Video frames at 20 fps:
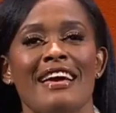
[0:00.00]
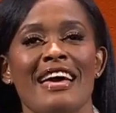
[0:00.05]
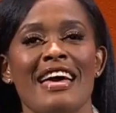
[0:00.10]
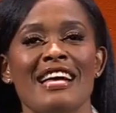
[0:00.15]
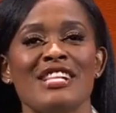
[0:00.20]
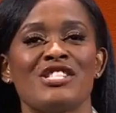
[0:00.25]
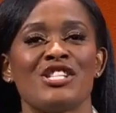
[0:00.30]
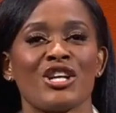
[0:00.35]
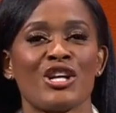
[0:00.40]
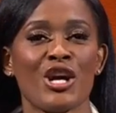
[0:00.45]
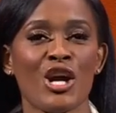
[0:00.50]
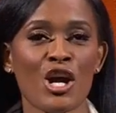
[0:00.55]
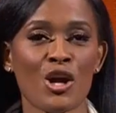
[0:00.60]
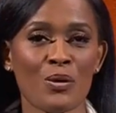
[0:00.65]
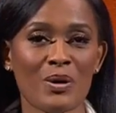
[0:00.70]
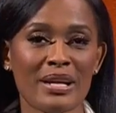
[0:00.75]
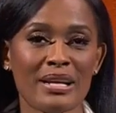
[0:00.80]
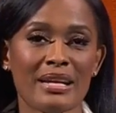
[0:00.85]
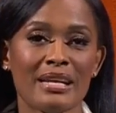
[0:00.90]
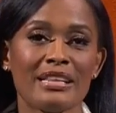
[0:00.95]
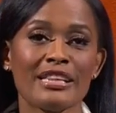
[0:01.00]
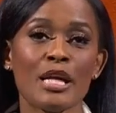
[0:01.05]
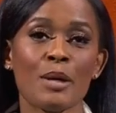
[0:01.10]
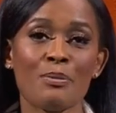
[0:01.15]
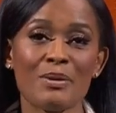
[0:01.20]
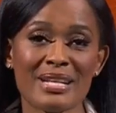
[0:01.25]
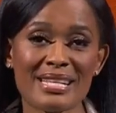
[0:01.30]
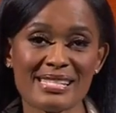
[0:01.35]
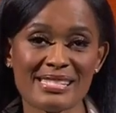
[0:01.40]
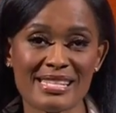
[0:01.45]
And to current
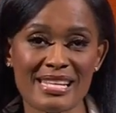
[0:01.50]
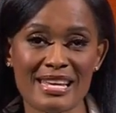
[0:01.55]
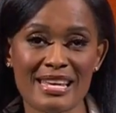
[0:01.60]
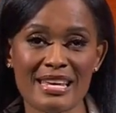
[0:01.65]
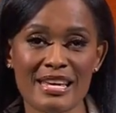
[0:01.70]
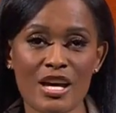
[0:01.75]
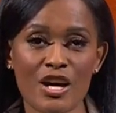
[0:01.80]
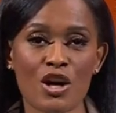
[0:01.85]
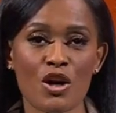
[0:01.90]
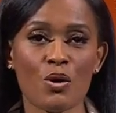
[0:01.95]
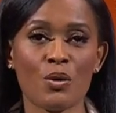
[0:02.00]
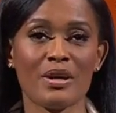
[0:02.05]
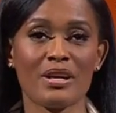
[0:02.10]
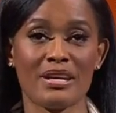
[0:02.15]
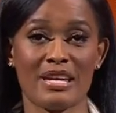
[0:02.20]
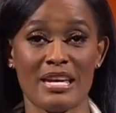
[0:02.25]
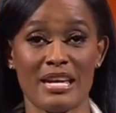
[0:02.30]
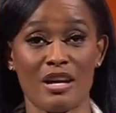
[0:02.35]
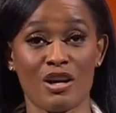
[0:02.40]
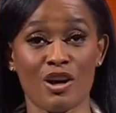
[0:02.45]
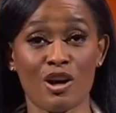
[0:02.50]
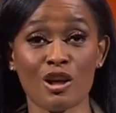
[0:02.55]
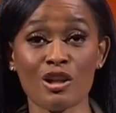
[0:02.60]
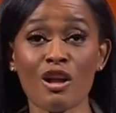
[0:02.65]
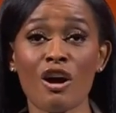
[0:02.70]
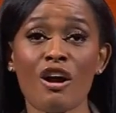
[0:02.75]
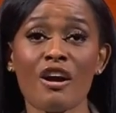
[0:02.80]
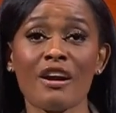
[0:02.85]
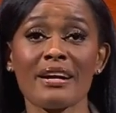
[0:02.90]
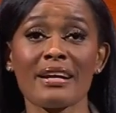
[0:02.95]
Liberty CEO Kia
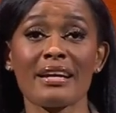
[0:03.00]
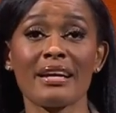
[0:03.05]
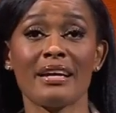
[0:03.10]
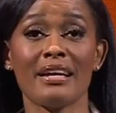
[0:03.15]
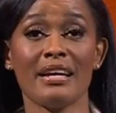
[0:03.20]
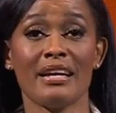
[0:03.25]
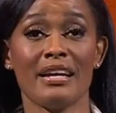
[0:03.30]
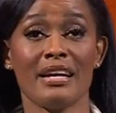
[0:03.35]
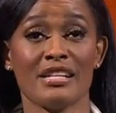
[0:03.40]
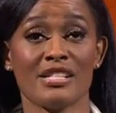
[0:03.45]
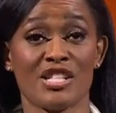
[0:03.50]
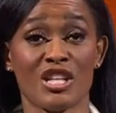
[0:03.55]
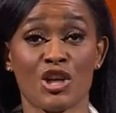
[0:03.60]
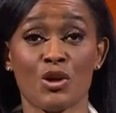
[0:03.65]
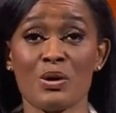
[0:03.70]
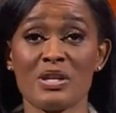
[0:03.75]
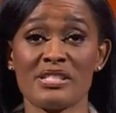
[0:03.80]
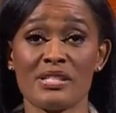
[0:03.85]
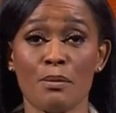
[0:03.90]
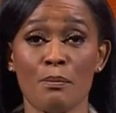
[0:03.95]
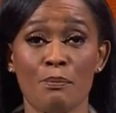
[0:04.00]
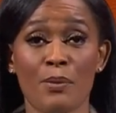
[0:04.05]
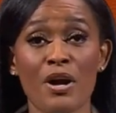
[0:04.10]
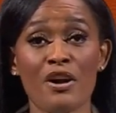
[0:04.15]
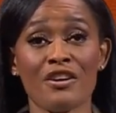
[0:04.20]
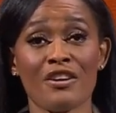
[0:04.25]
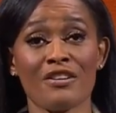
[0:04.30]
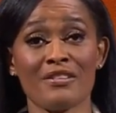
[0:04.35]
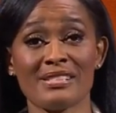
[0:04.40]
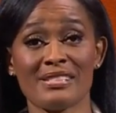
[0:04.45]
Clark, to Kristen
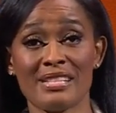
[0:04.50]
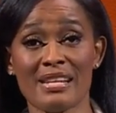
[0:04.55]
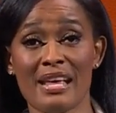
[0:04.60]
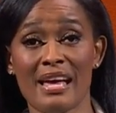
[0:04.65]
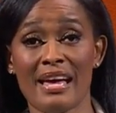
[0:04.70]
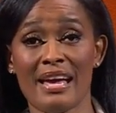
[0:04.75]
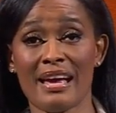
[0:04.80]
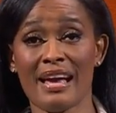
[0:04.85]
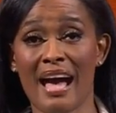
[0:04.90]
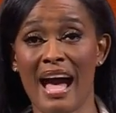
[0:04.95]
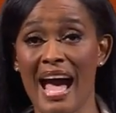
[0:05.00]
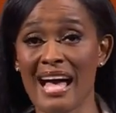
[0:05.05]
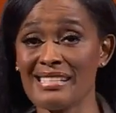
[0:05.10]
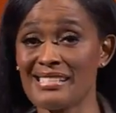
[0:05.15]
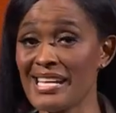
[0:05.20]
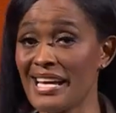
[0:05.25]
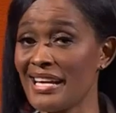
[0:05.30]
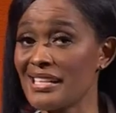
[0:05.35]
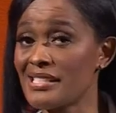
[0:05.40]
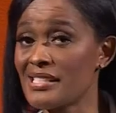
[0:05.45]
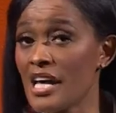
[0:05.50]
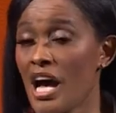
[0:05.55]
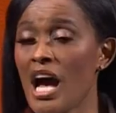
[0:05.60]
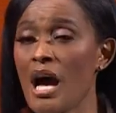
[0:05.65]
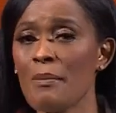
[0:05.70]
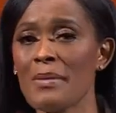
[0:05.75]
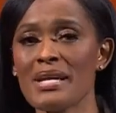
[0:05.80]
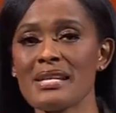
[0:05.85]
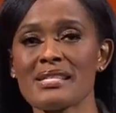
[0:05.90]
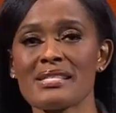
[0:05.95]
Bernard today, Isaiah
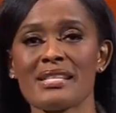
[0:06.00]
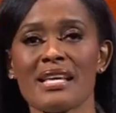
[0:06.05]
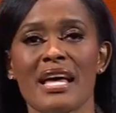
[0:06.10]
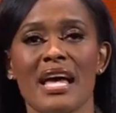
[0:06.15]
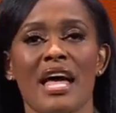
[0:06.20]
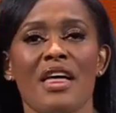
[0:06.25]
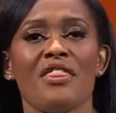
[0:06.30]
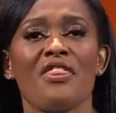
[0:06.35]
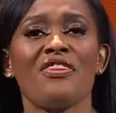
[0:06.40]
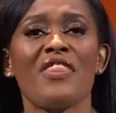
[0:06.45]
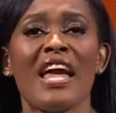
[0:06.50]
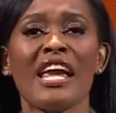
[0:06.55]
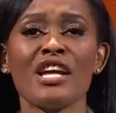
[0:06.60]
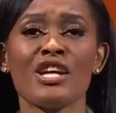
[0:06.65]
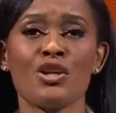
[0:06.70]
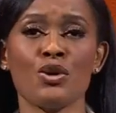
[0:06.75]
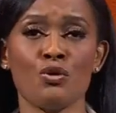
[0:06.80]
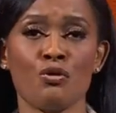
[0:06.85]
Thomas, thank